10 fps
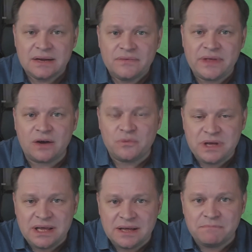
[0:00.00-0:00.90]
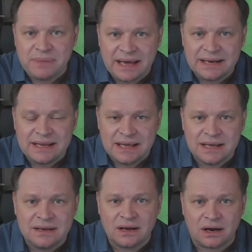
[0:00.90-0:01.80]
that we embed
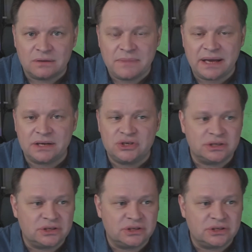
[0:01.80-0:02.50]
in our manager